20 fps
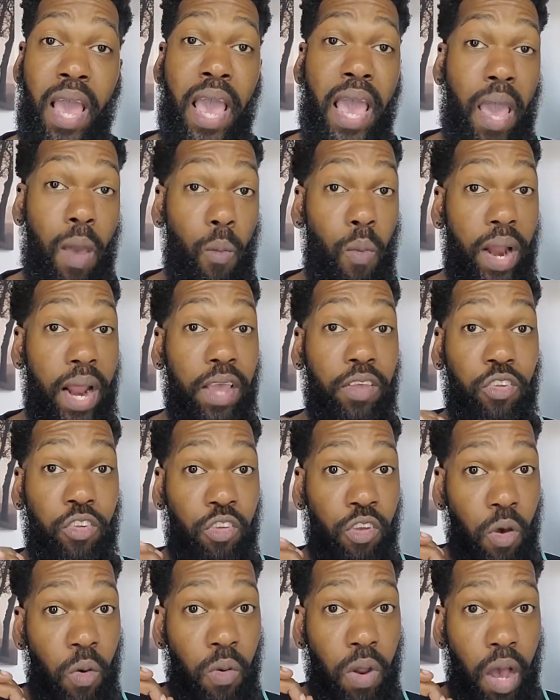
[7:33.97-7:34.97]
And when I
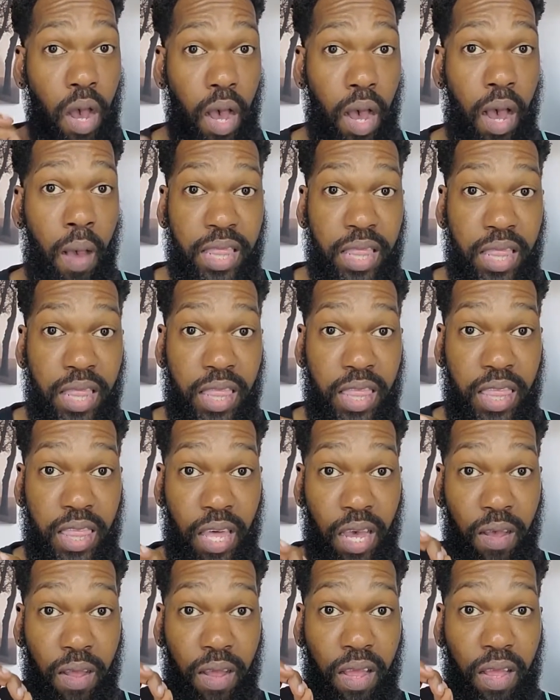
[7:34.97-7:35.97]
showed up,
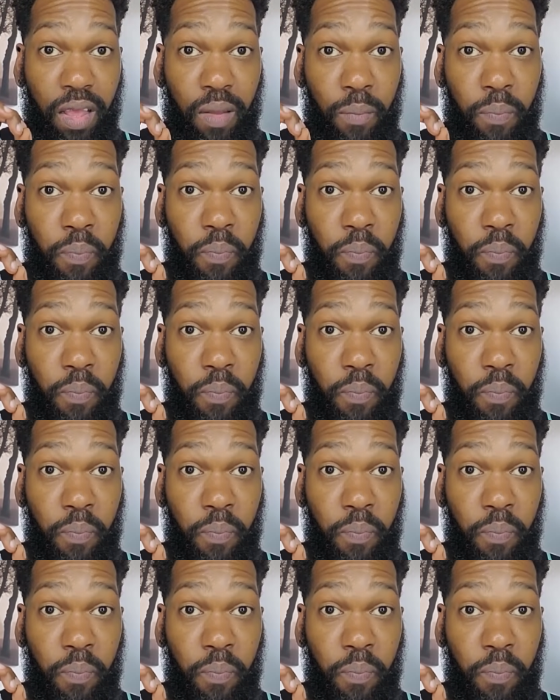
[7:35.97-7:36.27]
the